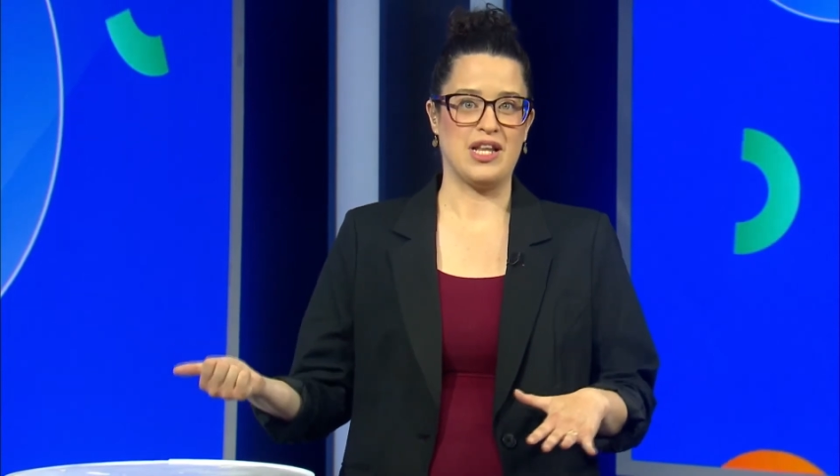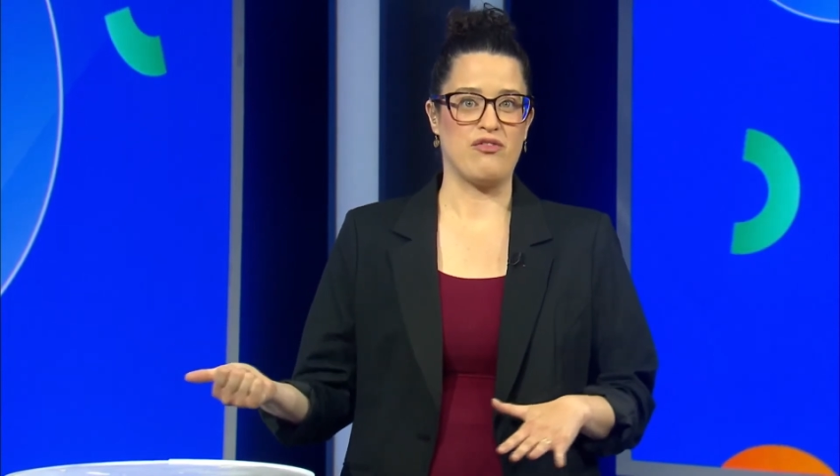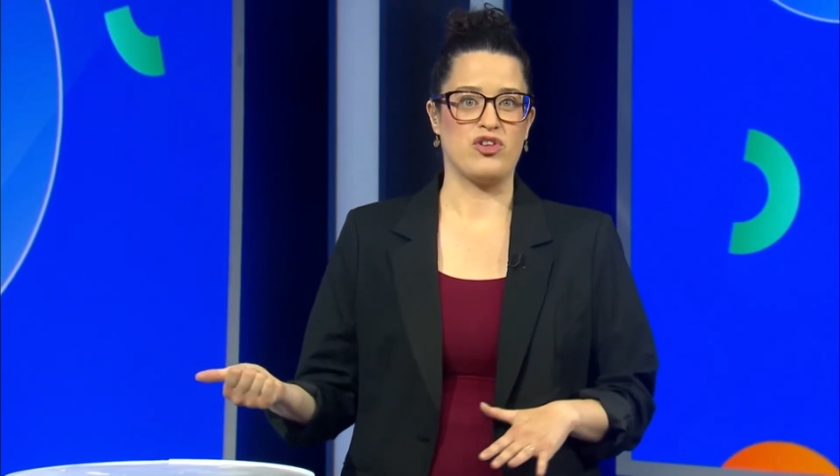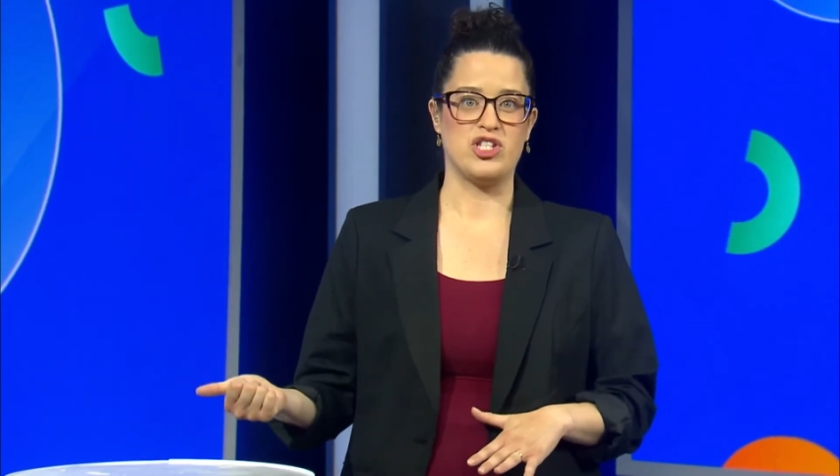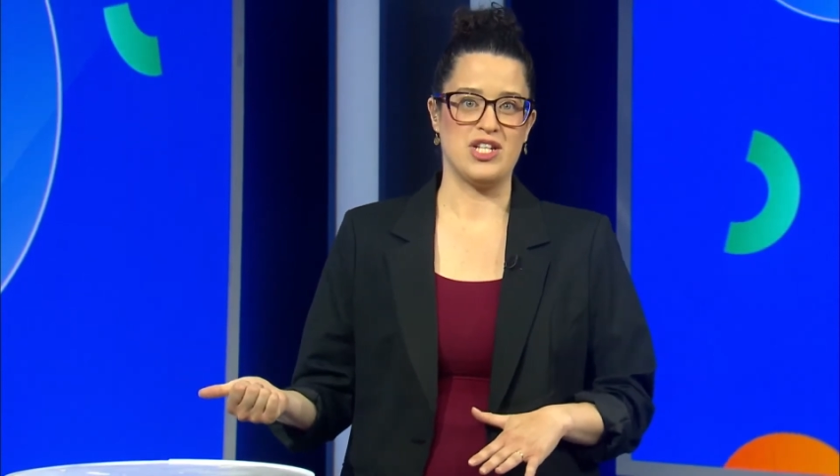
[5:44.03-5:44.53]

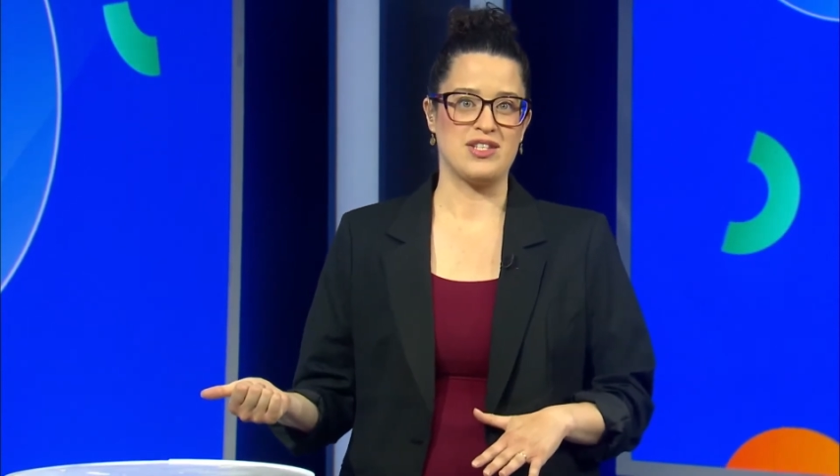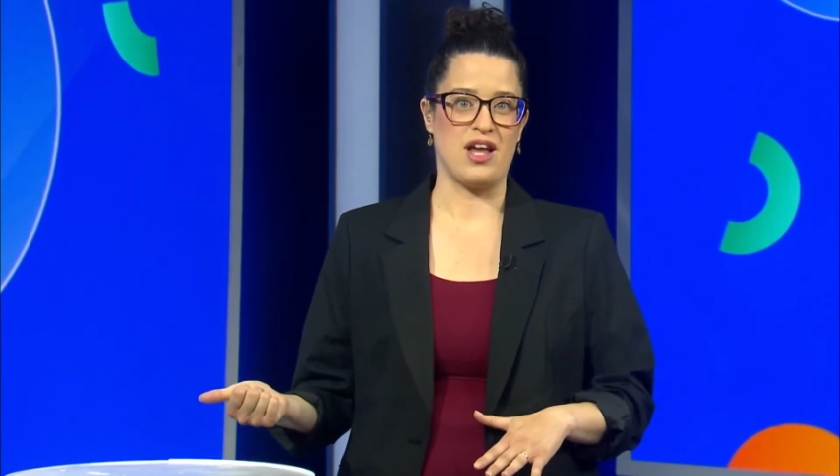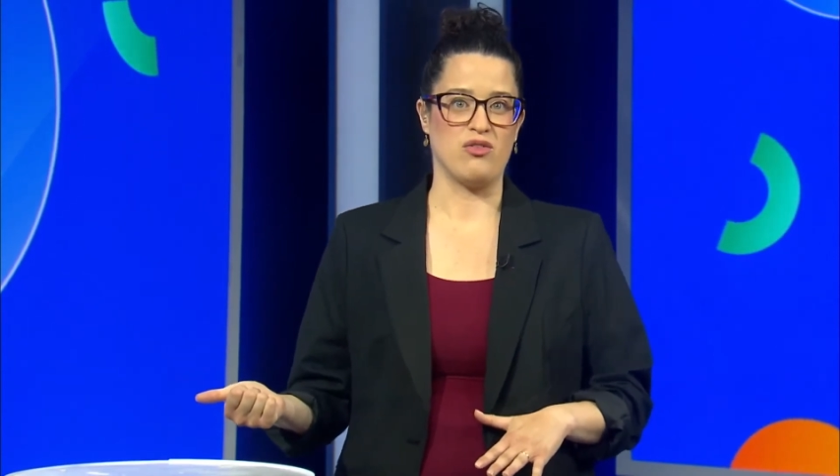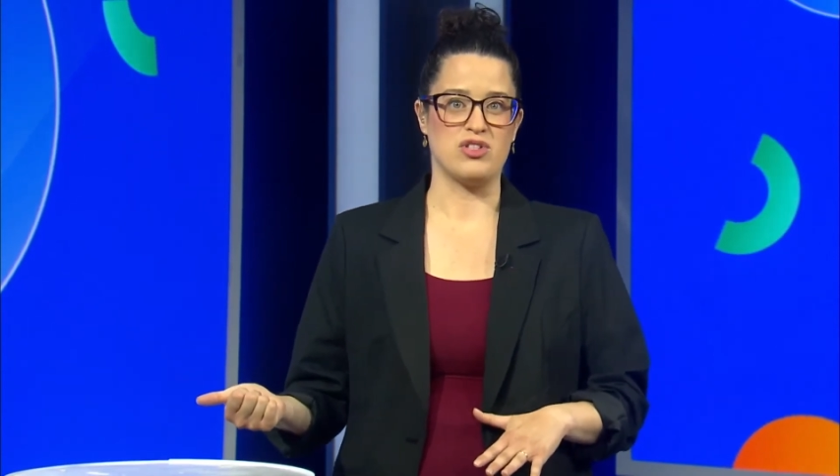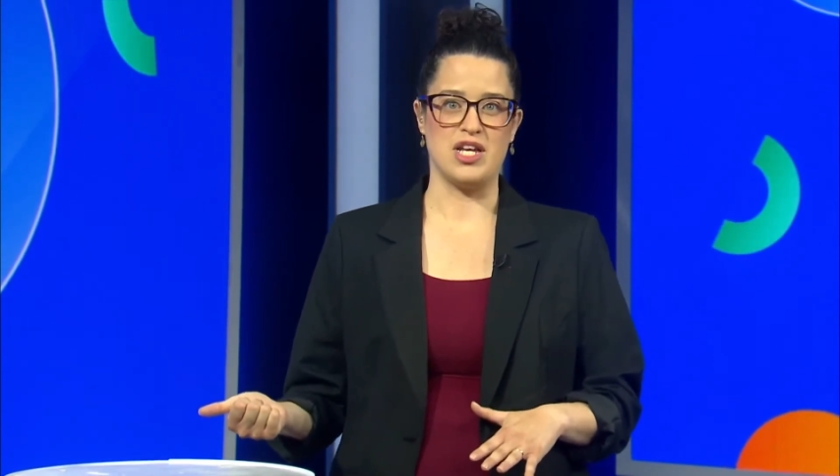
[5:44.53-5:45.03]
leverage
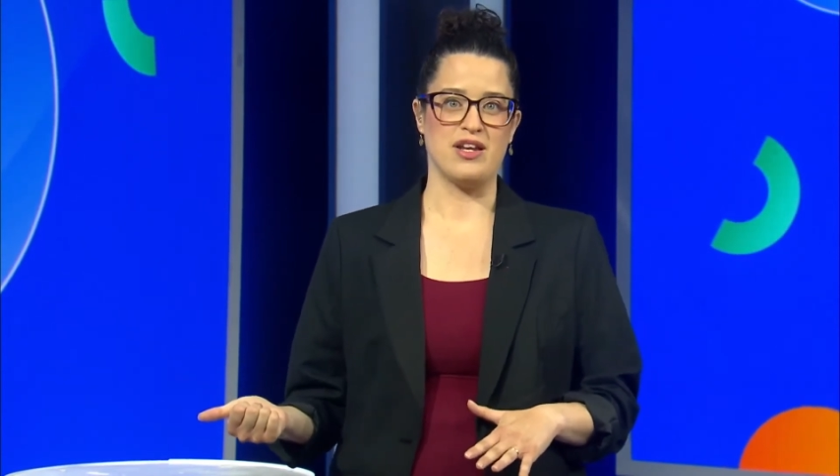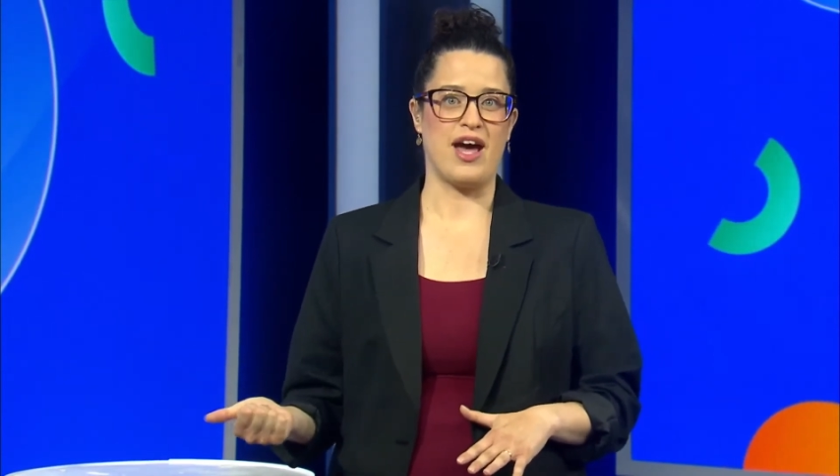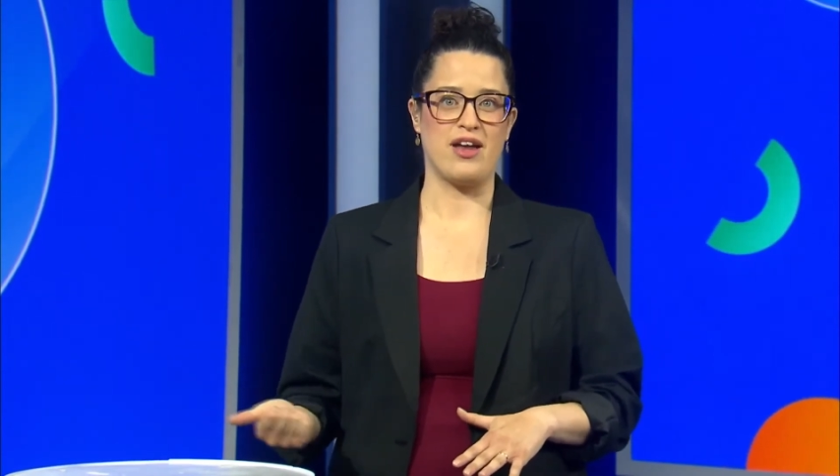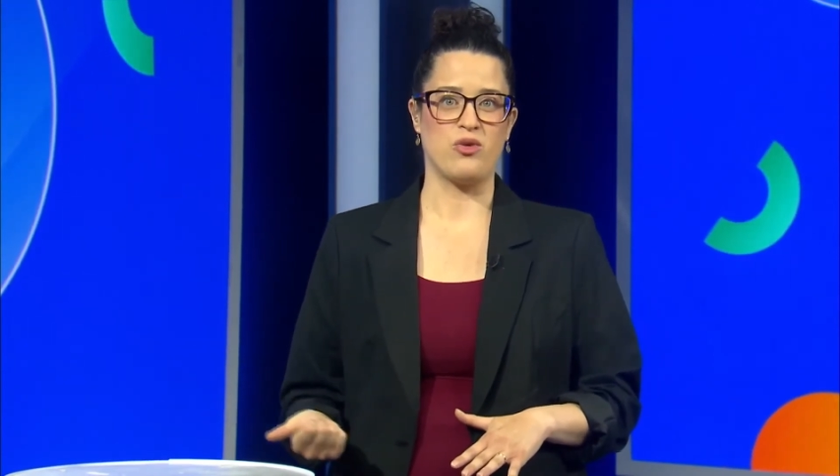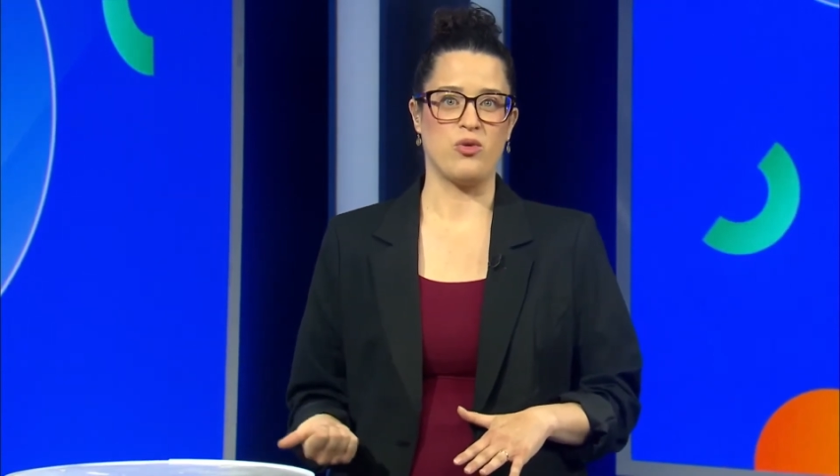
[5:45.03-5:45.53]
discounts in
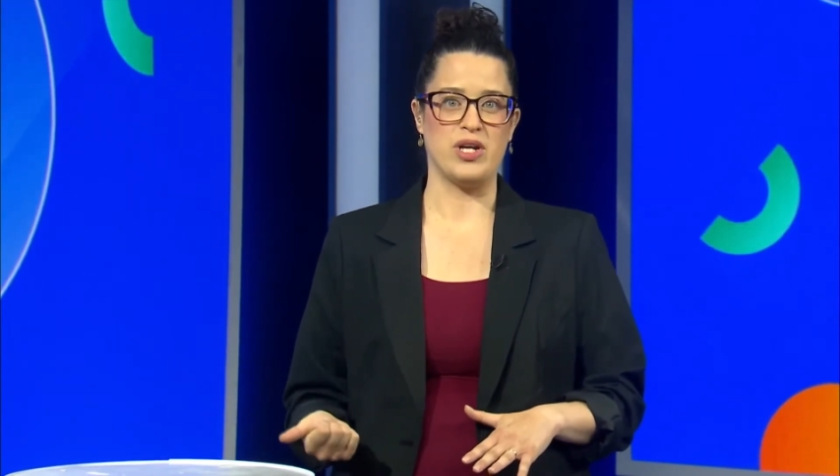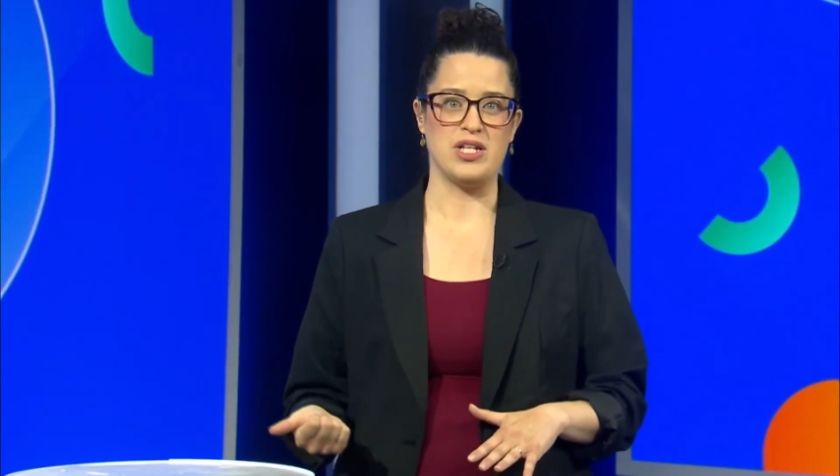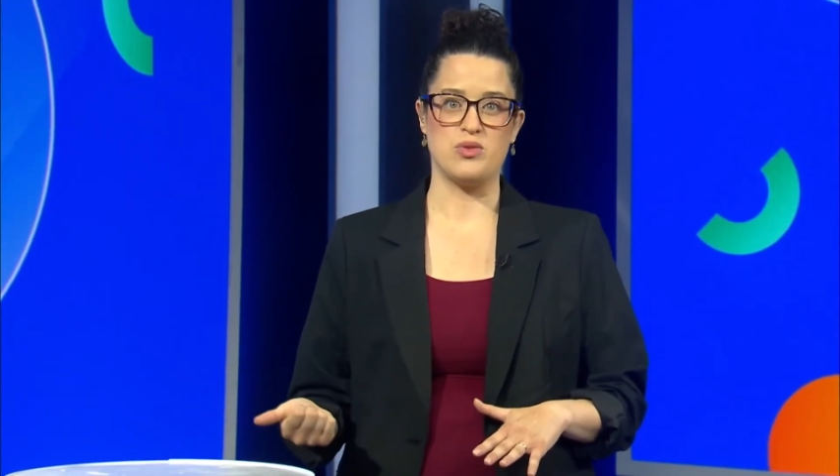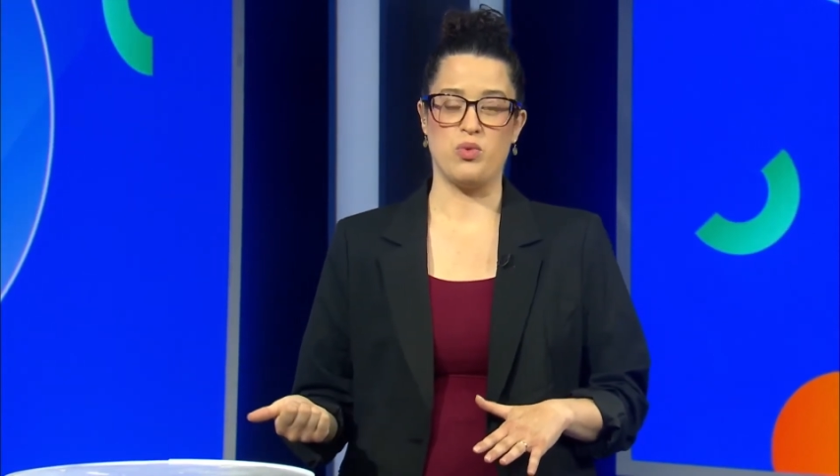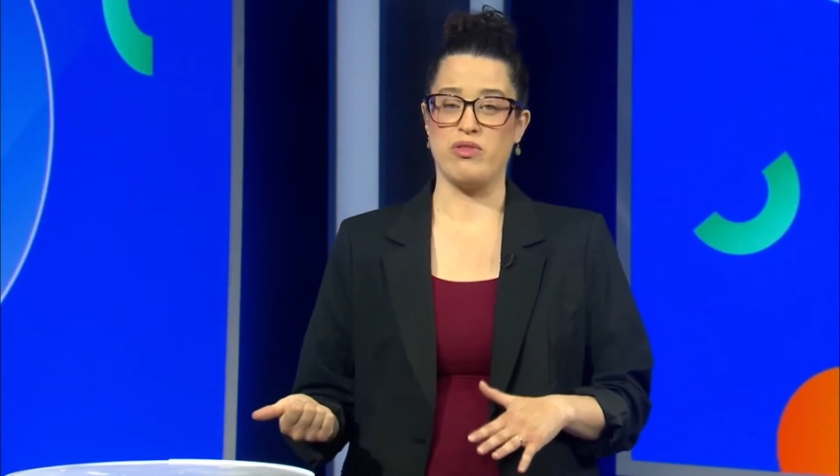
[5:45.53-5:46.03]

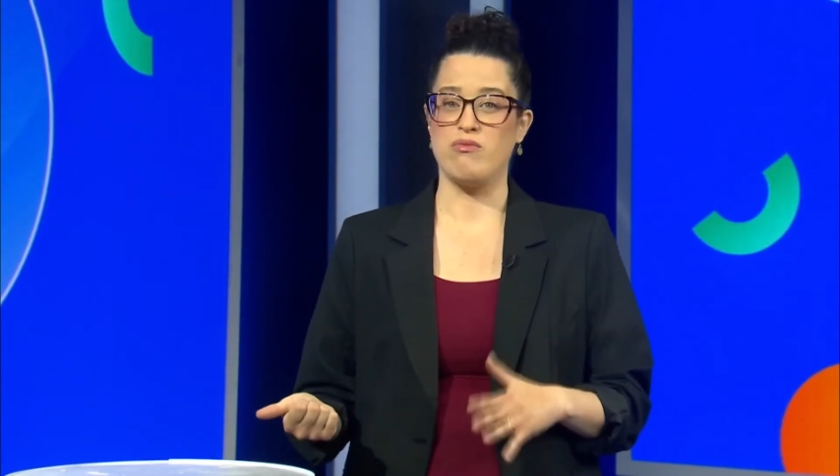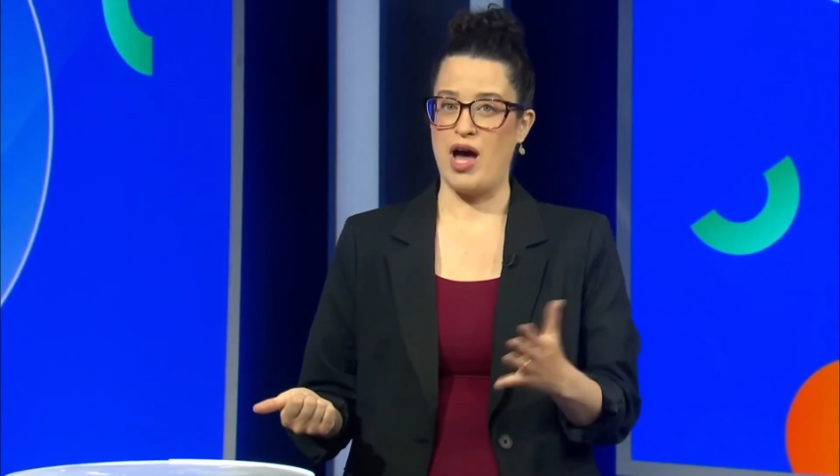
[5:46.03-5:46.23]
categories with